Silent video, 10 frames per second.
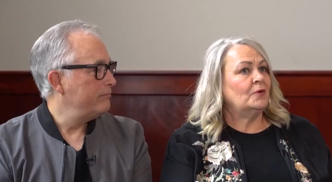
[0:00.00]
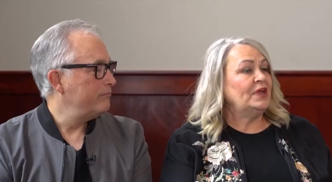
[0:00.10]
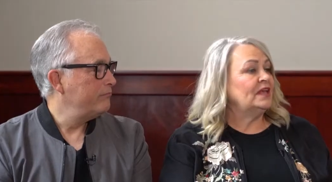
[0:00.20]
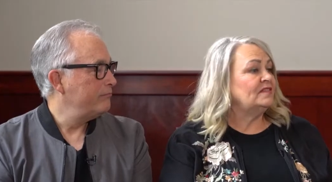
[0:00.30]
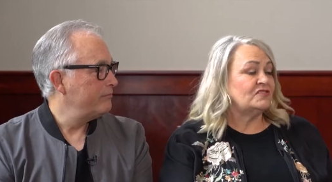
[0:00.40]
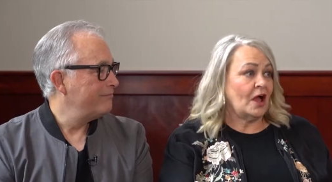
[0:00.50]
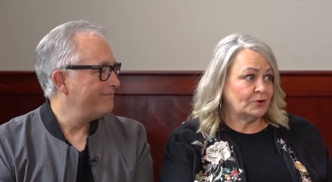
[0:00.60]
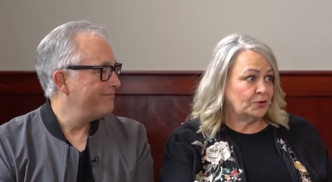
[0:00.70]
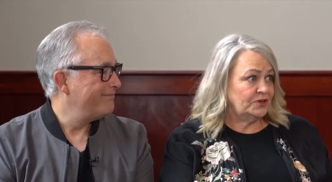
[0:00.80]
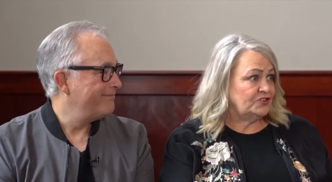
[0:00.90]
Speaker 1: we had stopped
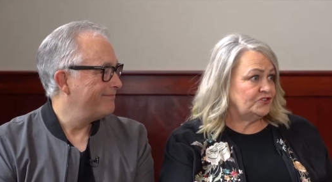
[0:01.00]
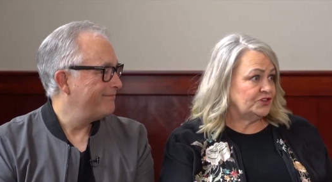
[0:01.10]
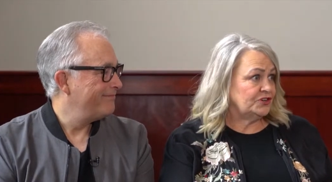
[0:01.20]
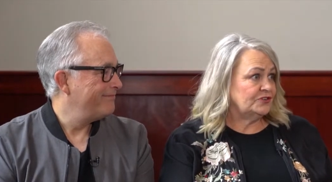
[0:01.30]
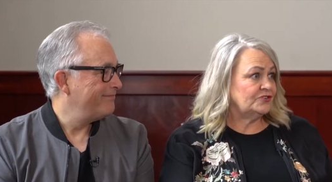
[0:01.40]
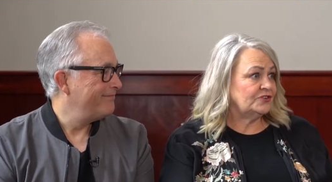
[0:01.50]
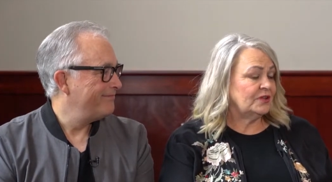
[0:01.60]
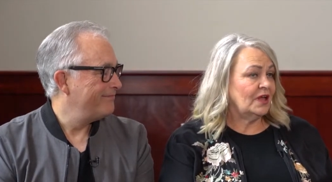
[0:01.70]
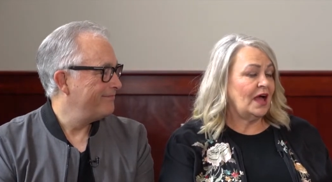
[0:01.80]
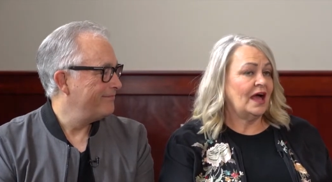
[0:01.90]
going to church.
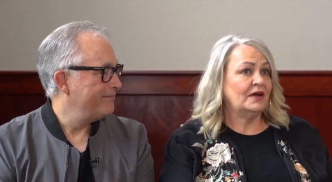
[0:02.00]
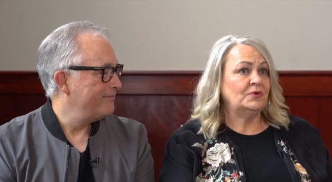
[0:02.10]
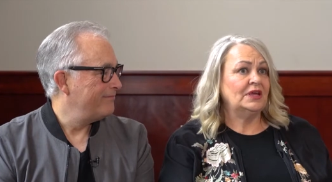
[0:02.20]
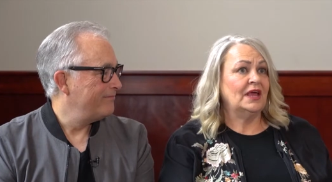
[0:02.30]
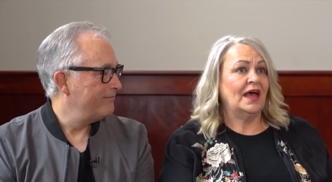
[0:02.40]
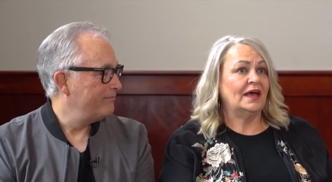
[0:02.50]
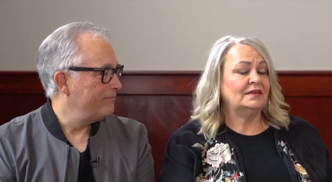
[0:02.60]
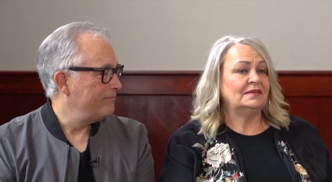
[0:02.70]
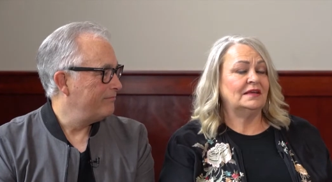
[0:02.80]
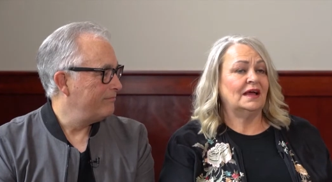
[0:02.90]

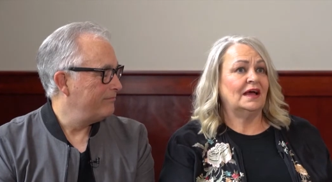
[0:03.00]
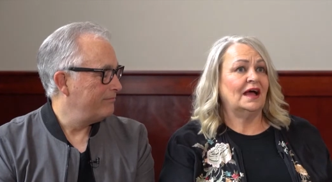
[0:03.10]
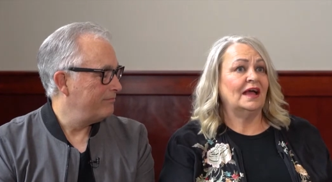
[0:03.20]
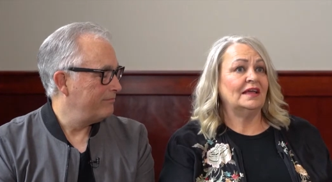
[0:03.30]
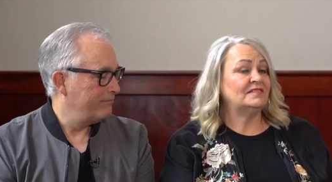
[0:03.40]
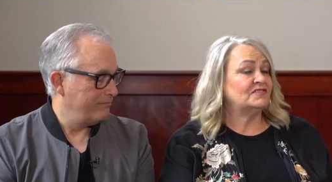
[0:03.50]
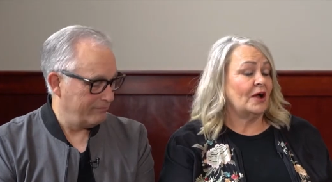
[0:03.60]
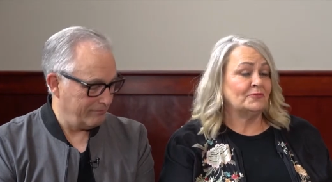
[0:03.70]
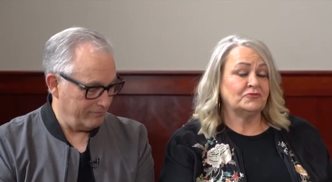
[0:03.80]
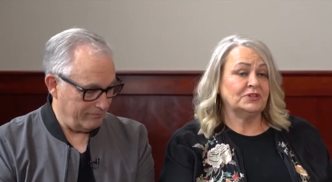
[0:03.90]
I had
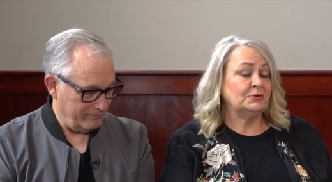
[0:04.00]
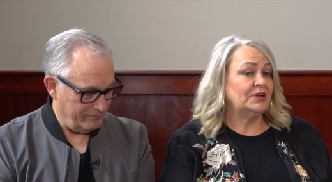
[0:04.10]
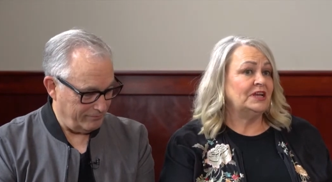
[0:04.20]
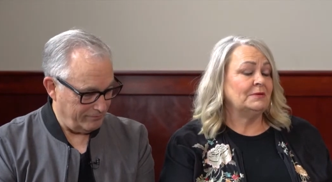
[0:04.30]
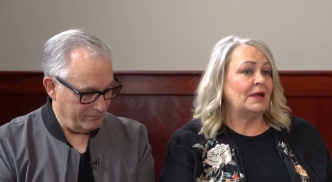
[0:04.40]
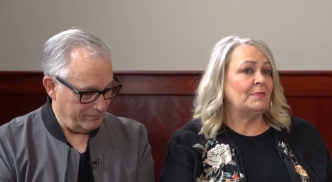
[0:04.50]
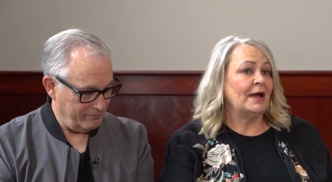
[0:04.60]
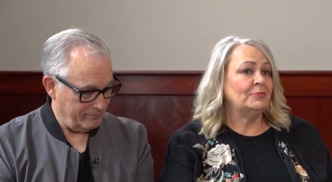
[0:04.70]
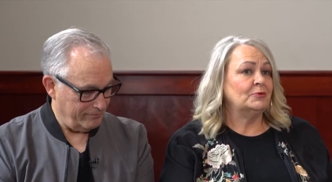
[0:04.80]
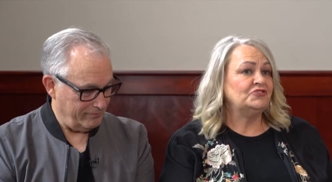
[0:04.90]
stopped really reading my
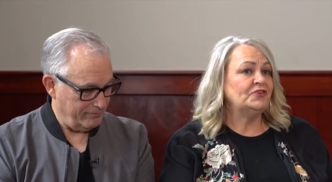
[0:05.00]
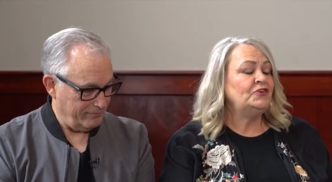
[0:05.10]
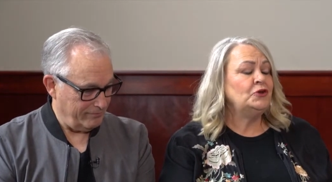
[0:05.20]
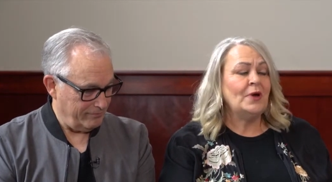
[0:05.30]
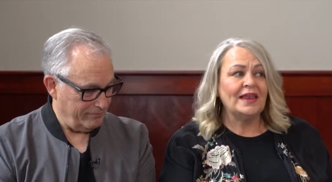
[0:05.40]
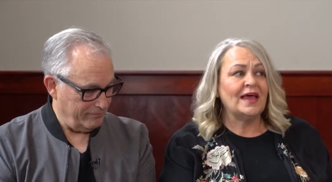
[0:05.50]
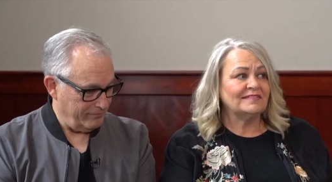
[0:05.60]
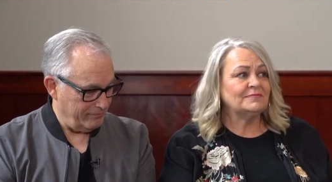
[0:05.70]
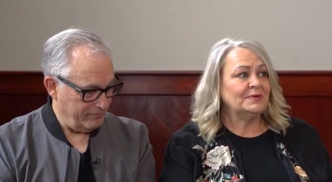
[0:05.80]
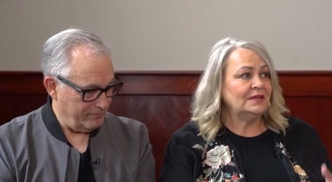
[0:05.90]
Bible, which if you had
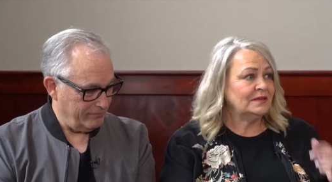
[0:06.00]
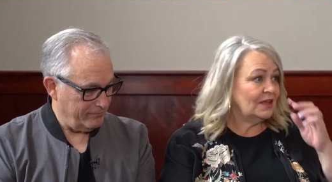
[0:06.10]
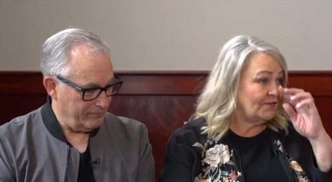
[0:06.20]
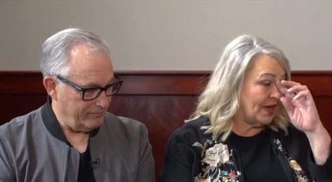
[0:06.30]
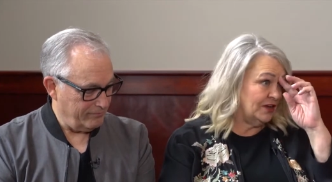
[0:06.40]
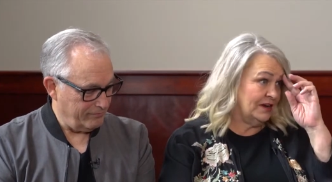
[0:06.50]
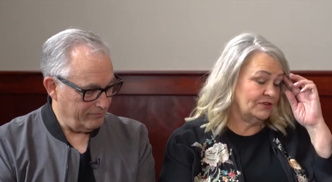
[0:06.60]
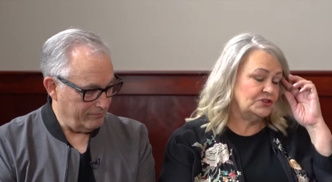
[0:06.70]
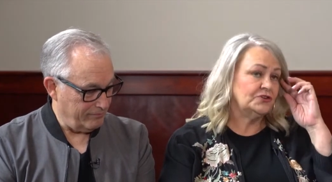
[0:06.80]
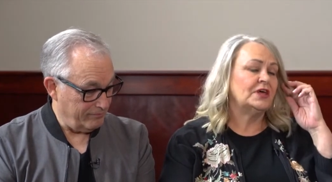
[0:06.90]
asked me if I could
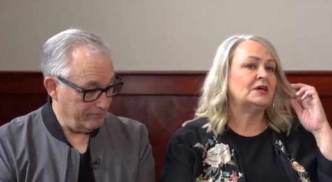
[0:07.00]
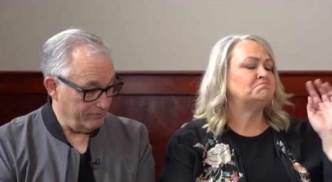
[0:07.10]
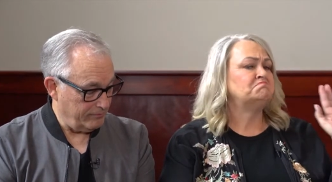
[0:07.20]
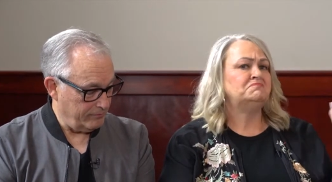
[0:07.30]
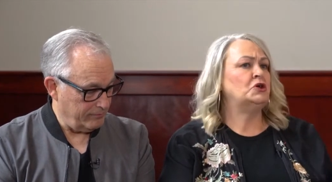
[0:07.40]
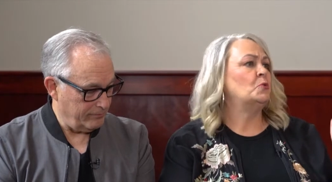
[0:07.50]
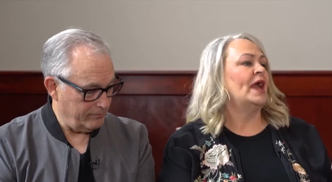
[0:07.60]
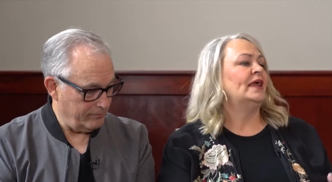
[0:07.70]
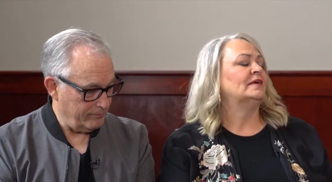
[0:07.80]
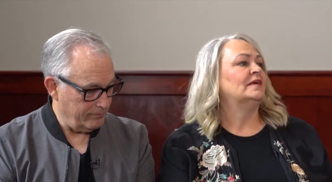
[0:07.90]
ever do that, no
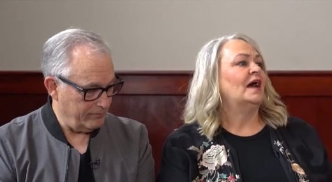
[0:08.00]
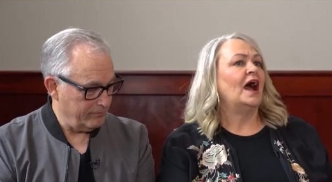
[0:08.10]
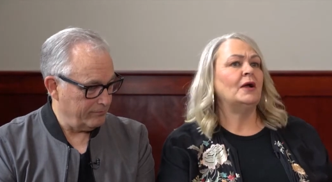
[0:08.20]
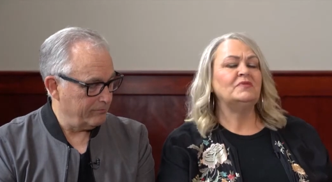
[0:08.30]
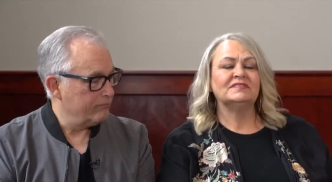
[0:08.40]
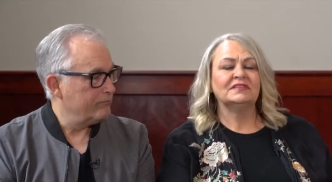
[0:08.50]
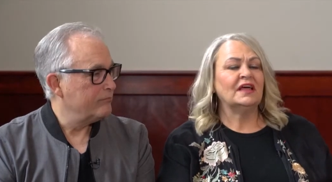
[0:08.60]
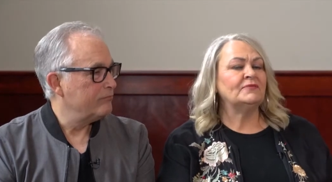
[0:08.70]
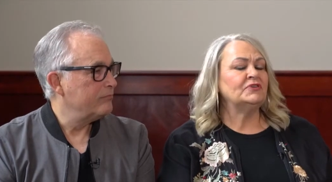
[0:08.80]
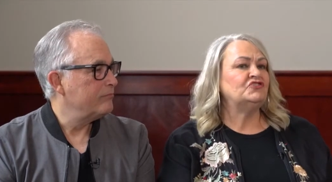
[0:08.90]
way. I was in
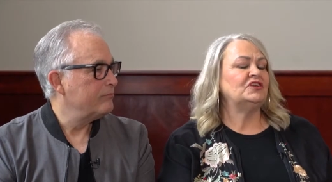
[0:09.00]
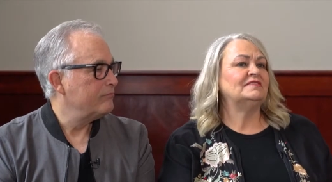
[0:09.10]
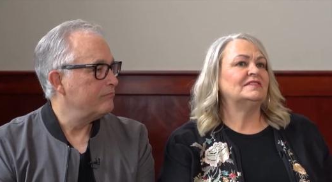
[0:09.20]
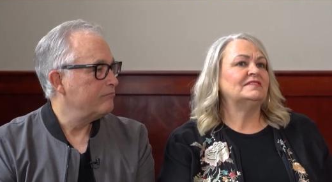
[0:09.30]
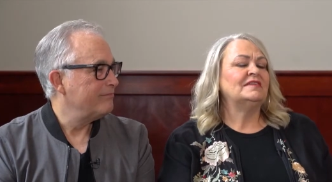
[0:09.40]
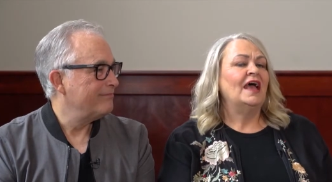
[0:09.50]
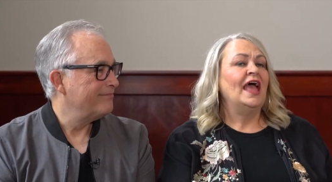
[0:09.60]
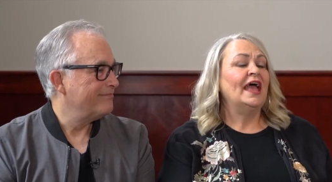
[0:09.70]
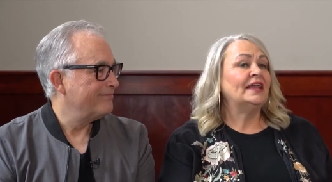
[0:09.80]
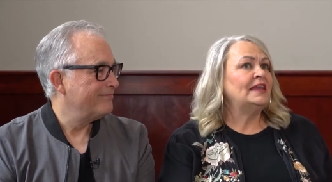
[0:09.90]
love with Jesus,
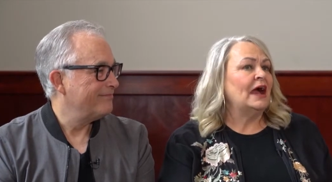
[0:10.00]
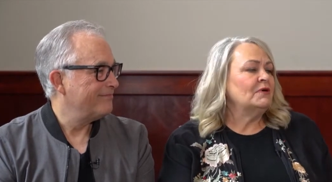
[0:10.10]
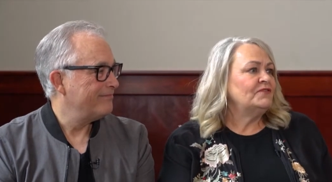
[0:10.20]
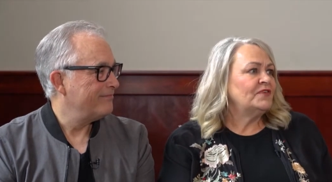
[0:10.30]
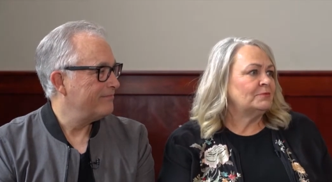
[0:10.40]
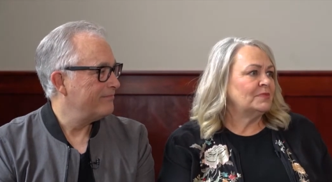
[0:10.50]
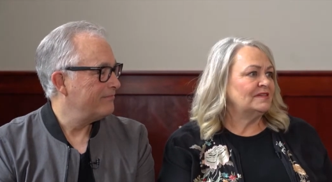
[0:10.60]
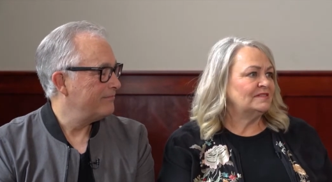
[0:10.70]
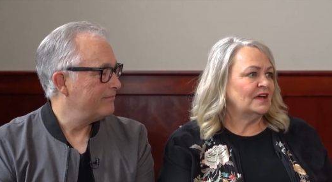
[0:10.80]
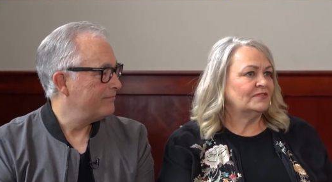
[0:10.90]
and now I found
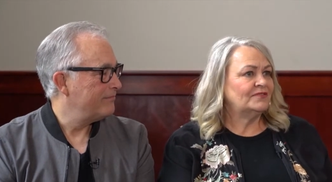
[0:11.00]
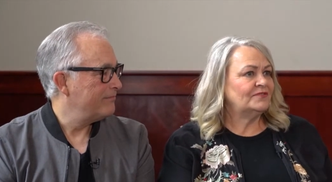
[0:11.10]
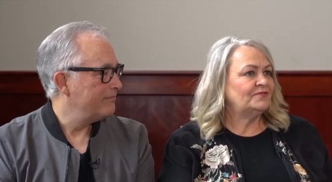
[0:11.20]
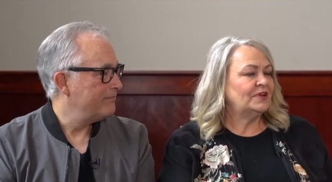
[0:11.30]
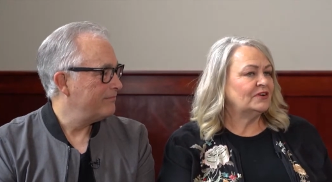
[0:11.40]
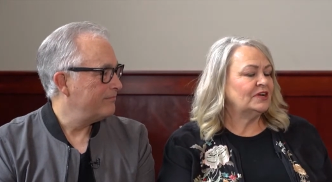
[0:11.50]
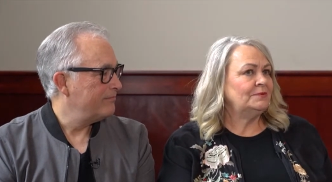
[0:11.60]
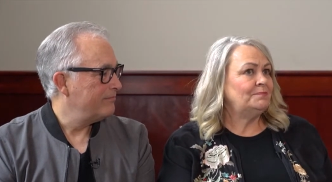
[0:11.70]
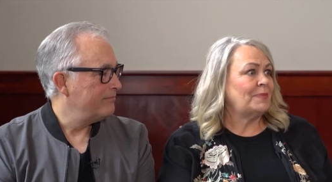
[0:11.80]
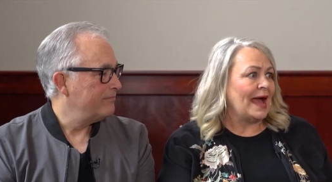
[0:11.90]
myself very
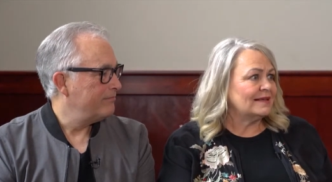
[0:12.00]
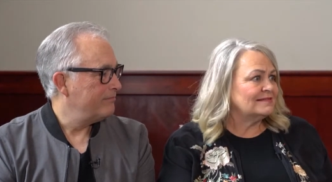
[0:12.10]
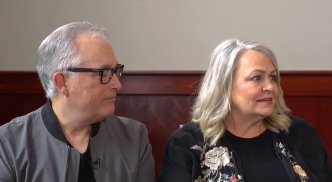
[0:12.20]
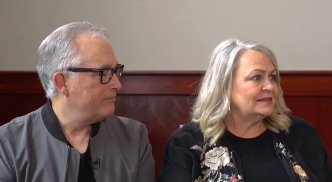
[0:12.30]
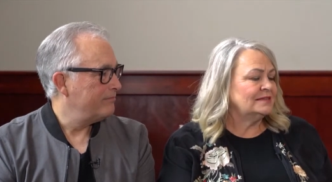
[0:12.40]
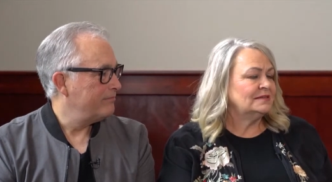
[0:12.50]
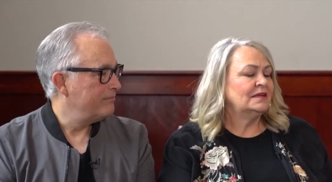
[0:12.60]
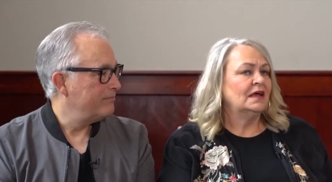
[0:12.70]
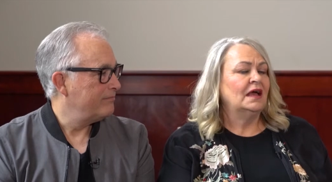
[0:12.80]
backslidden,